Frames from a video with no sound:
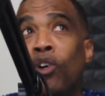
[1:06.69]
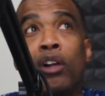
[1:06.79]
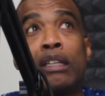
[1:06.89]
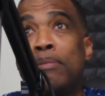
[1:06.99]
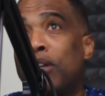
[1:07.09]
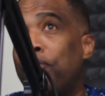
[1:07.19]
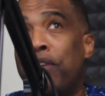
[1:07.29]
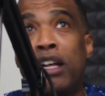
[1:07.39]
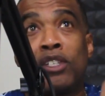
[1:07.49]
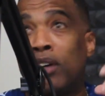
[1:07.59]
all types of
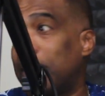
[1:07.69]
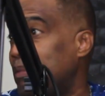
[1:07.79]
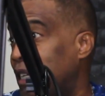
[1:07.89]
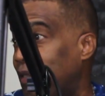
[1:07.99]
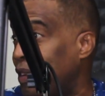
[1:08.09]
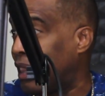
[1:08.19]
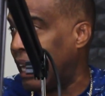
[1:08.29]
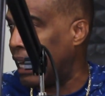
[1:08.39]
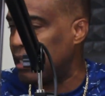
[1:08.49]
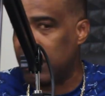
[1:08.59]
feels, all types of different
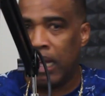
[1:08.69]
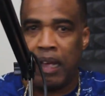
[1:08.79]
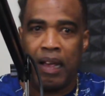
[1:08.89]
things.